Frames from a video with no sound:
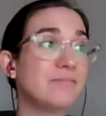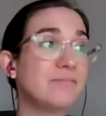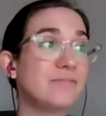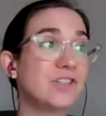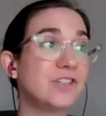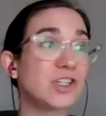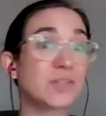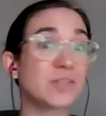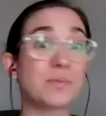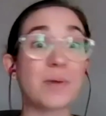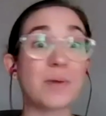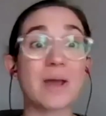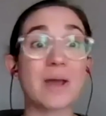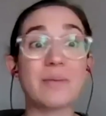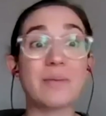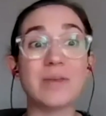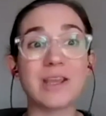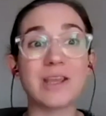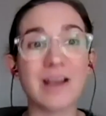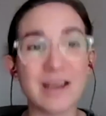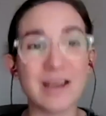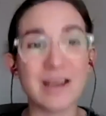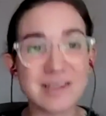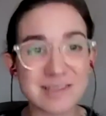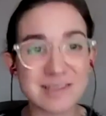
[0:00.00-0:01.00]
just by
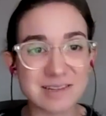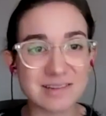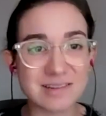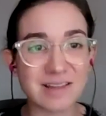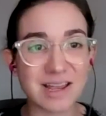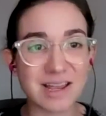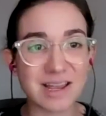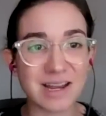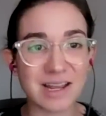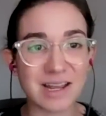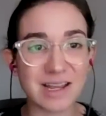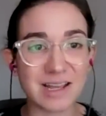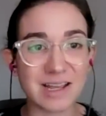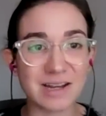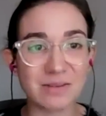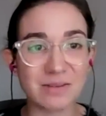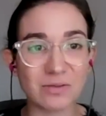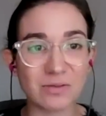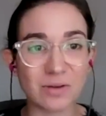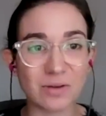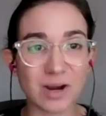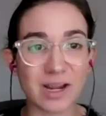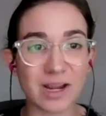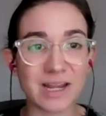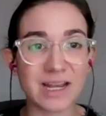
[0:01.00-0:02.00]
being isolated,
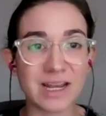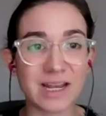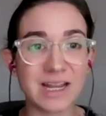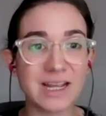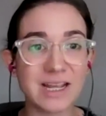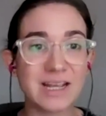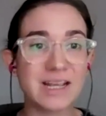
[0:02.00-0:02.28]
right?